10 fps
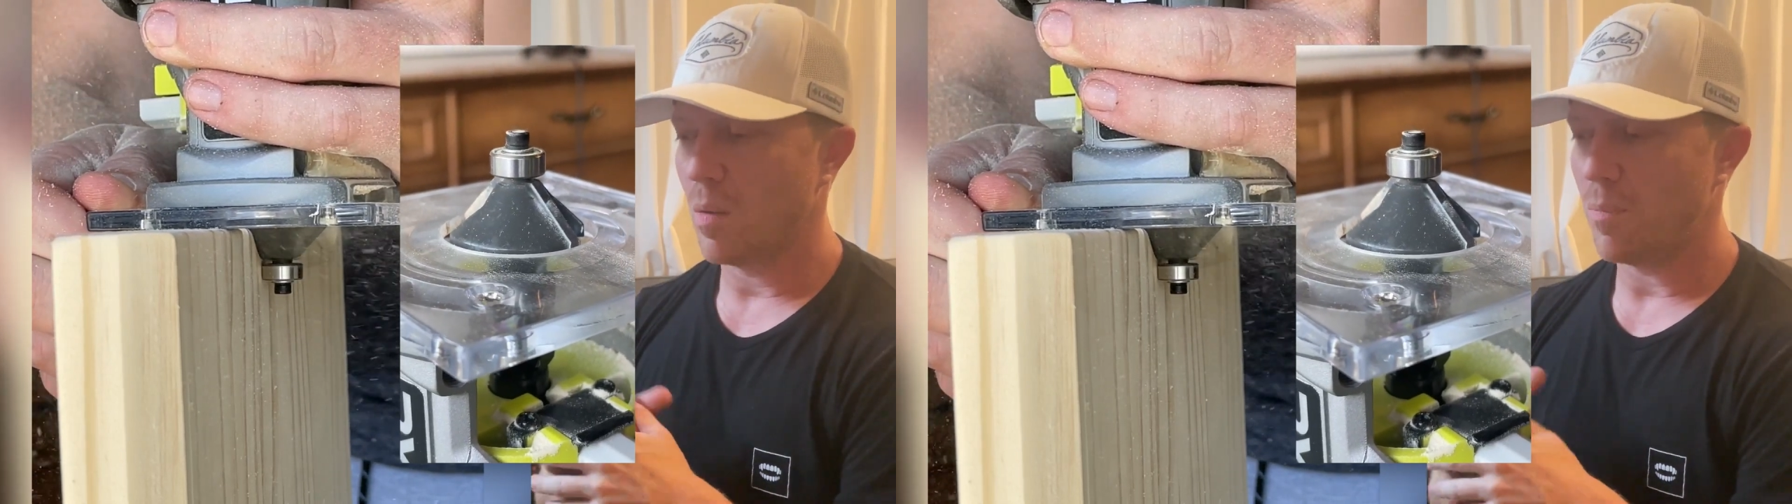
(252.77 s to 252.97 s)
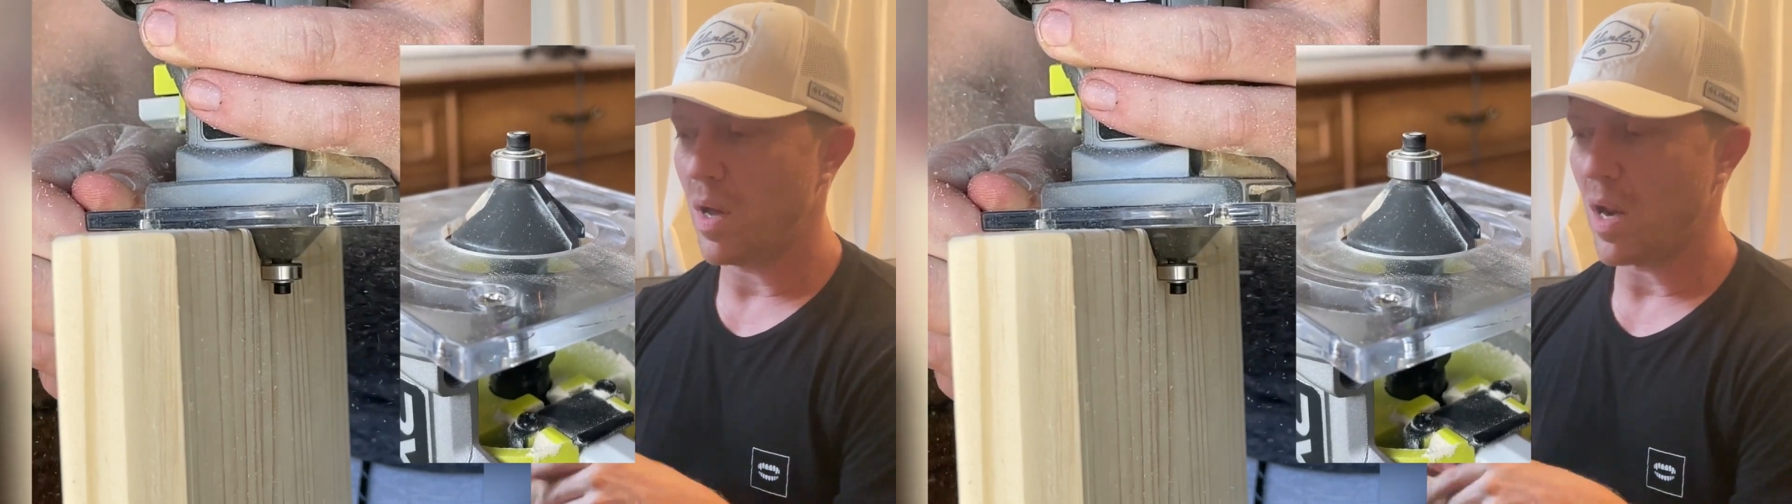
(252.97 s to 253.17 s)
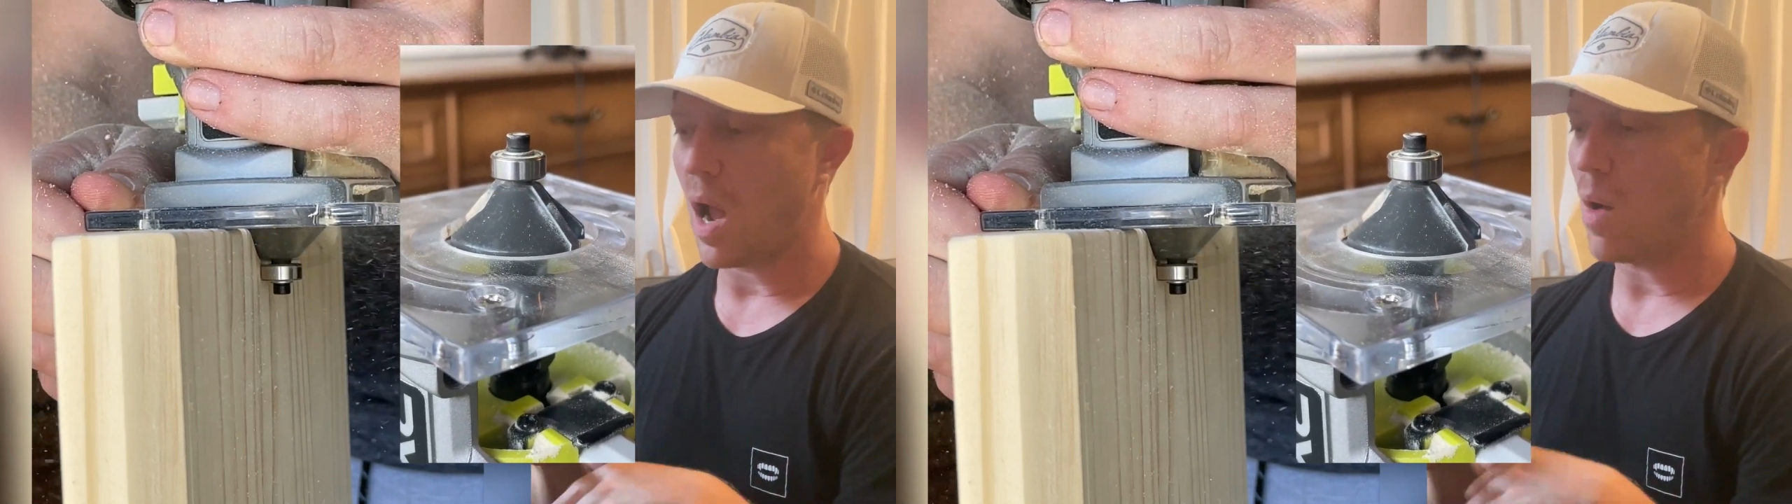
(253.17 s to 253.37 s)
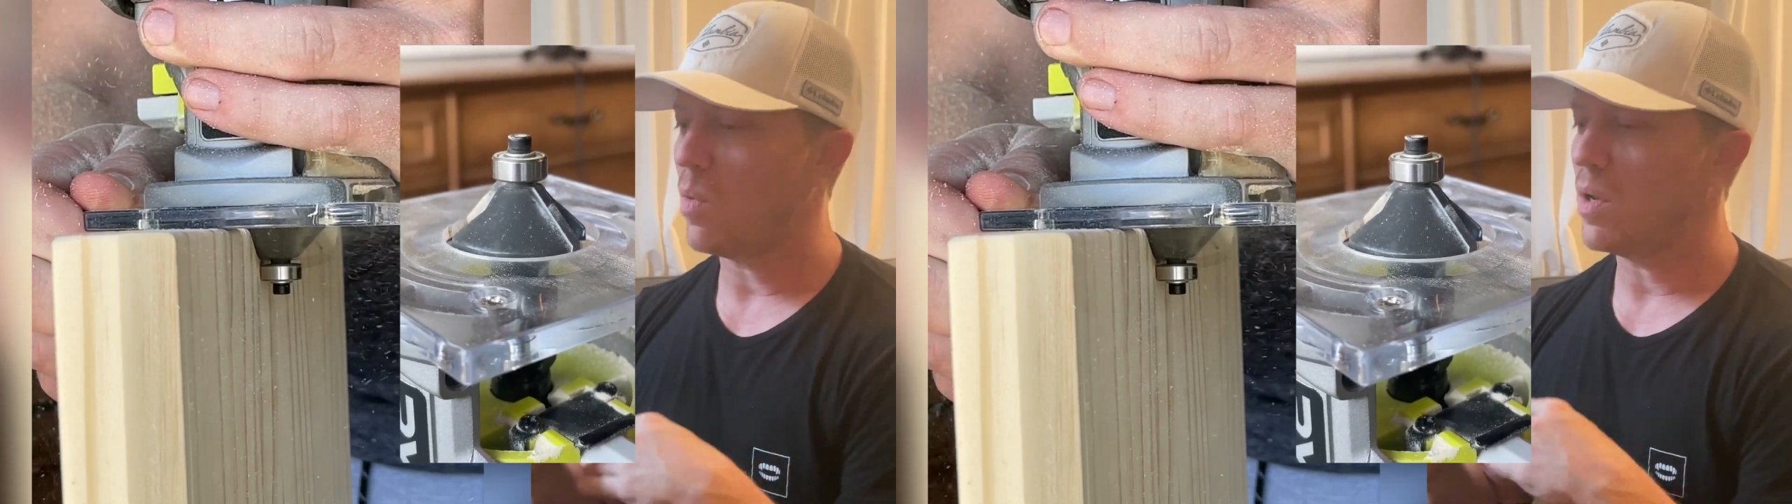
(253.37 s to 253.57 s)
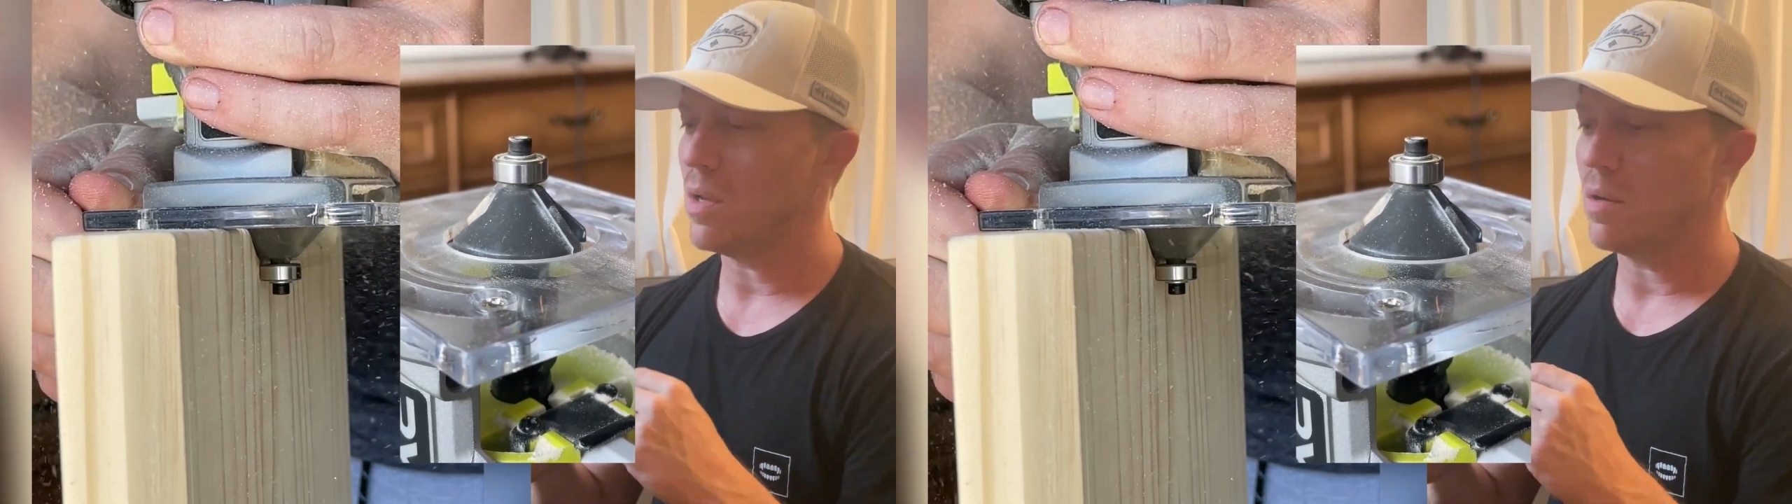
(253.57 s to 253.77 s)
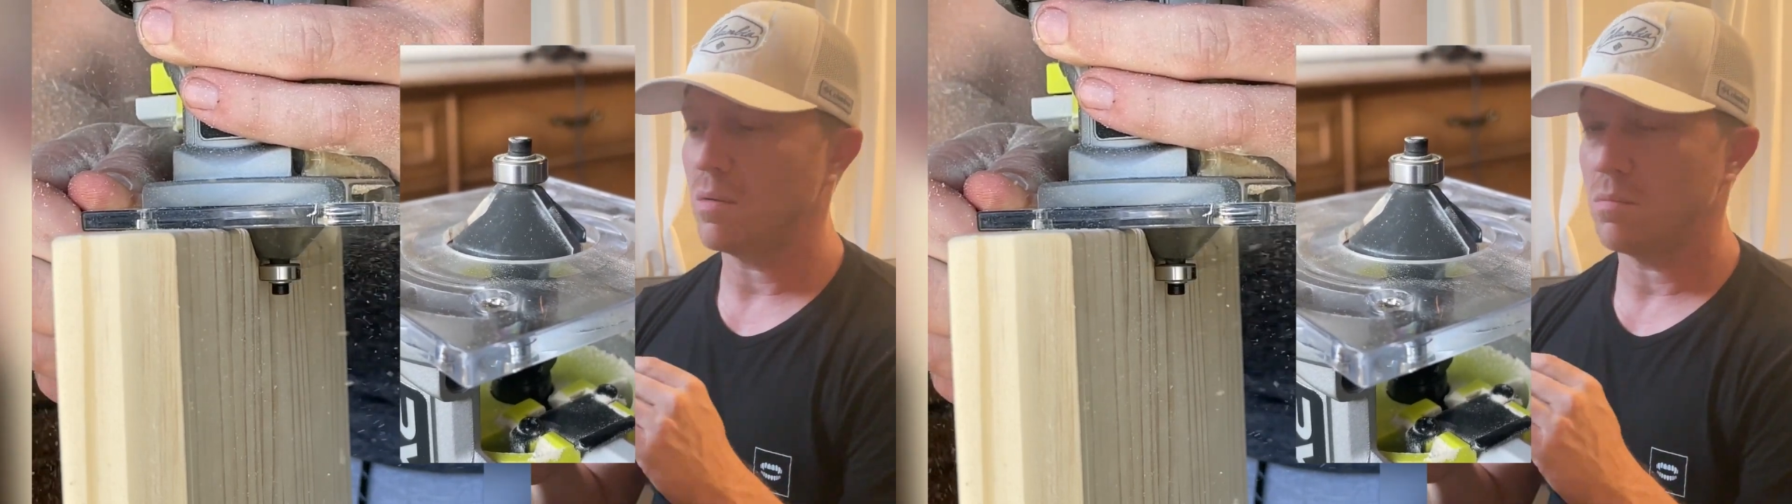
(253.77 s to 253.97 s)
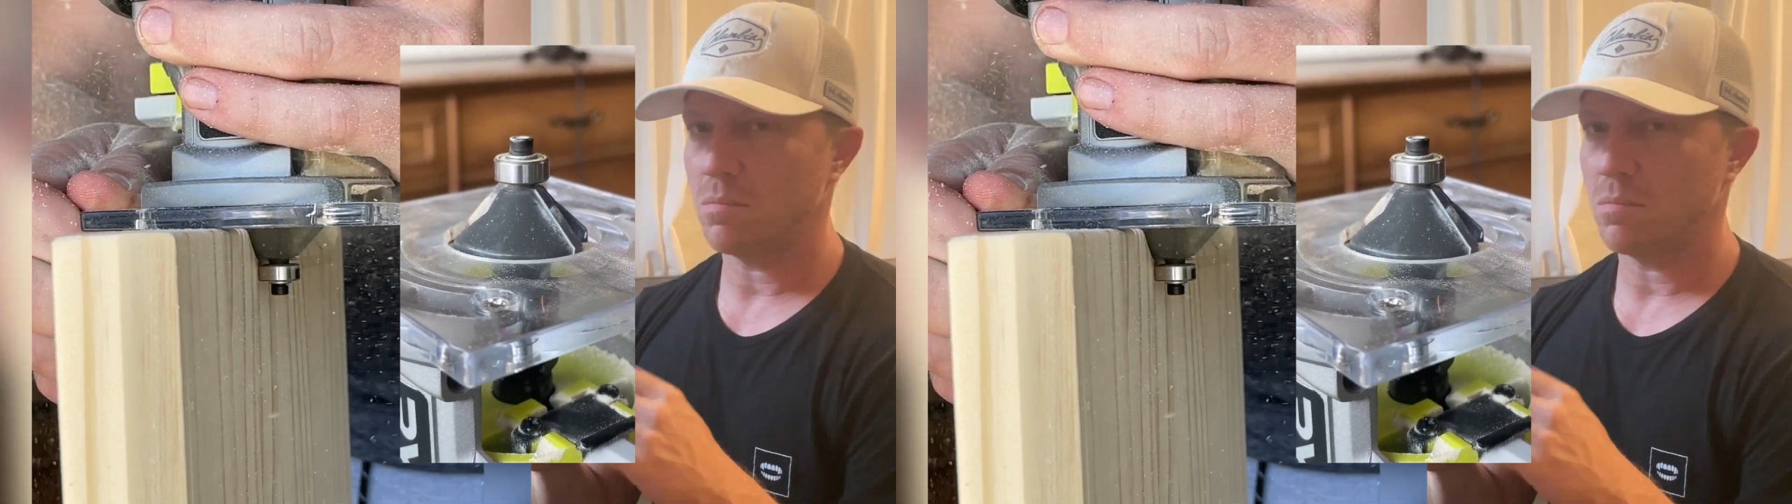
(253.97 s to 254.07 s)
But I would